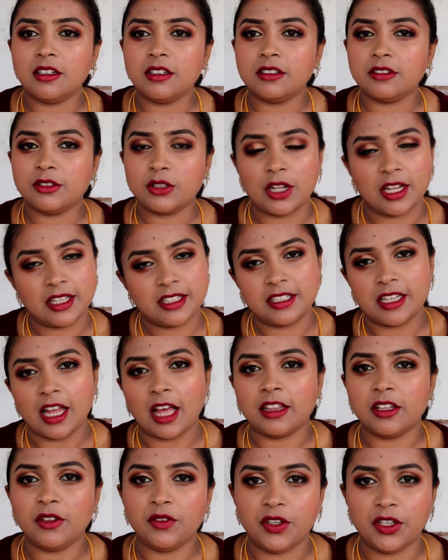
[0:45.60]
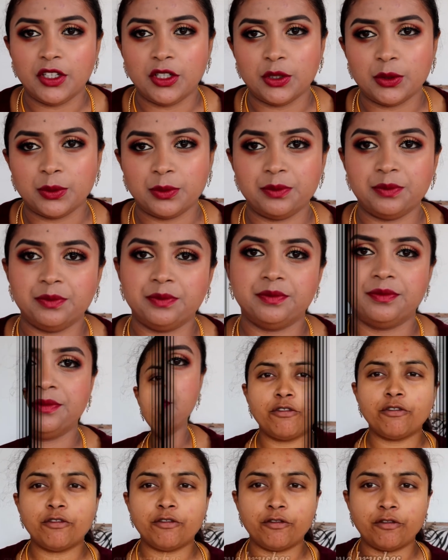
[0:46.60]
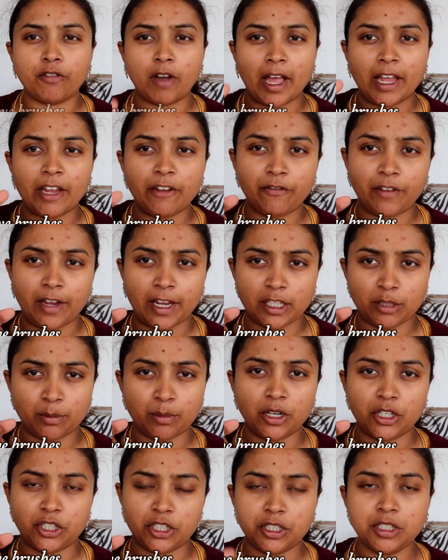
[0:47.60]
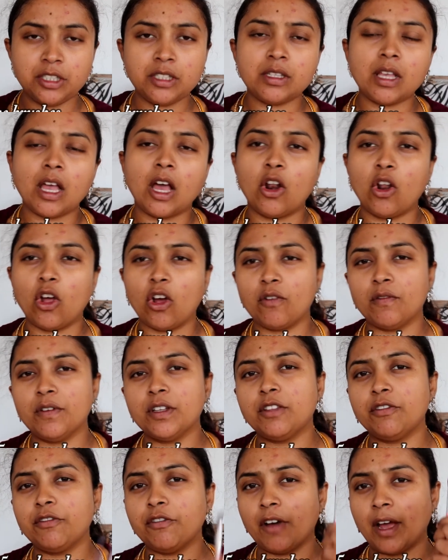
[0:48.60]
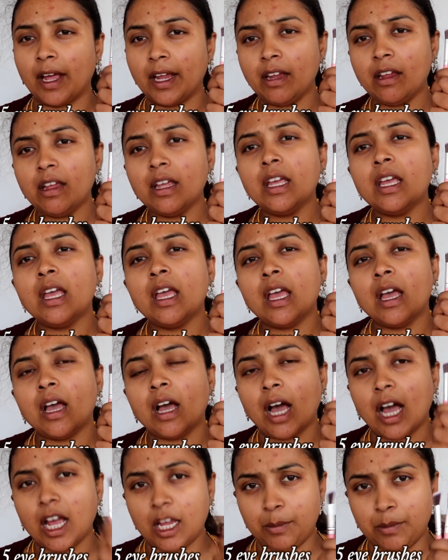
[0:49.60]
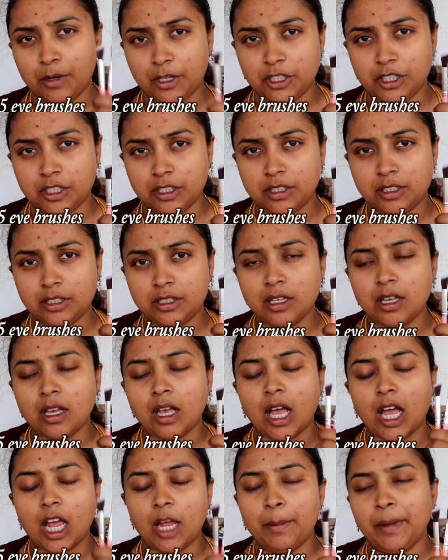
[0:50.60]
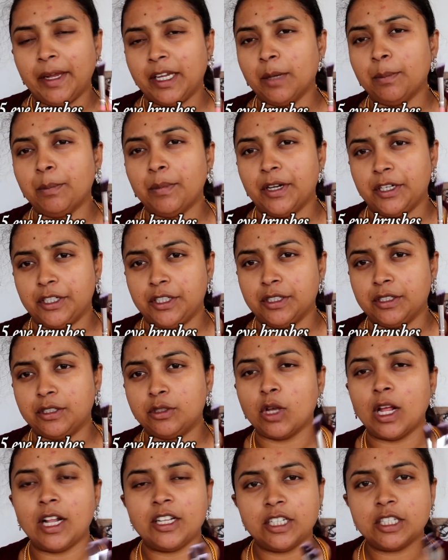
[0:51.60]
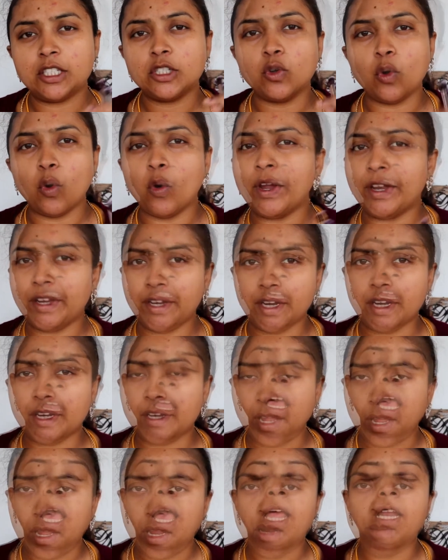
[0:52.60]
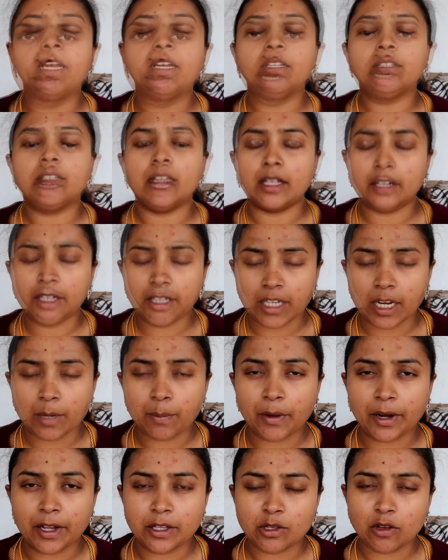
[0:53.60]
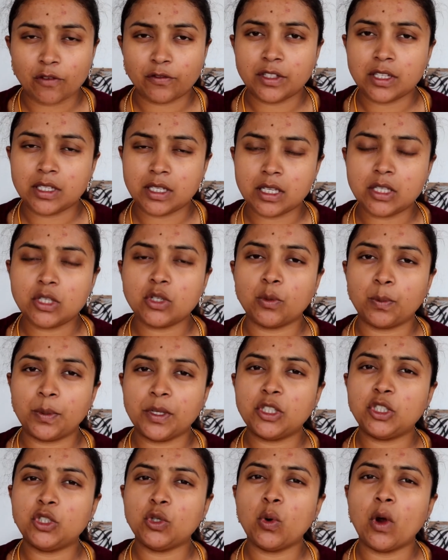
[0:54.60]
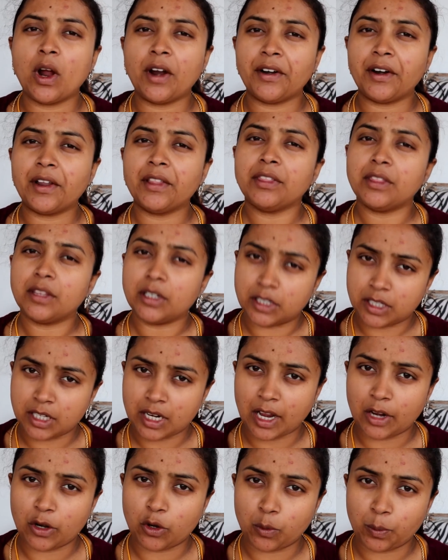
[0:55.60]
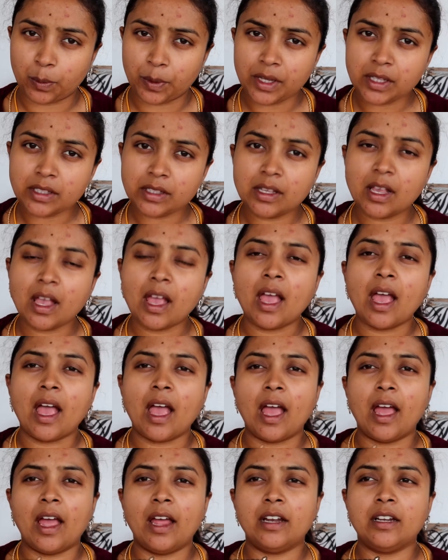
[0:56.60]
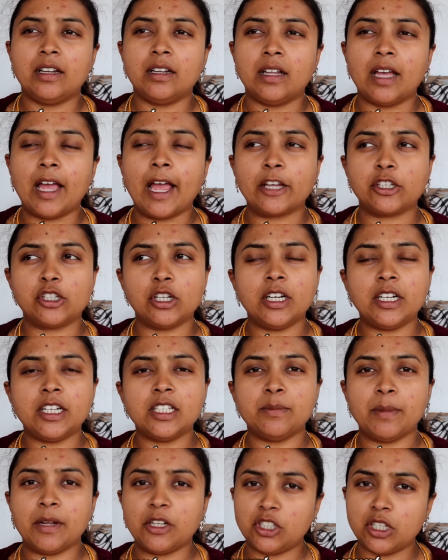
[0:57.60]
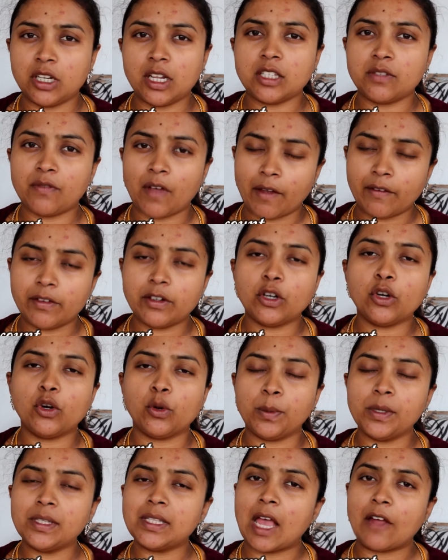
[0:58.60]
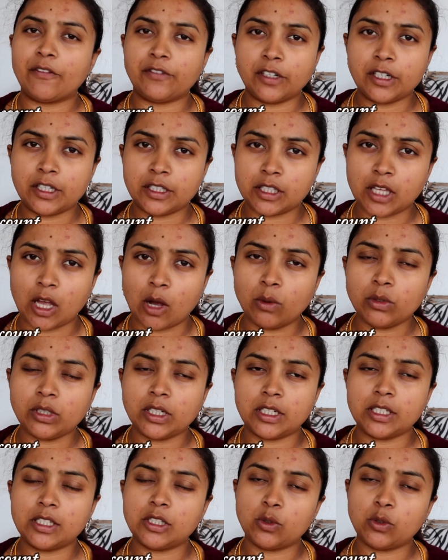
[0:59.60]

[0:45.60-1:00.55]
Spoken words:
so let's start the video. It is a set of 5 face brushes along with 5 eye brushes, eye makeup brushes. So, and the retail price of this is rupees 239 rupees, and actually it is mentioned as 500 rupees. After discount it is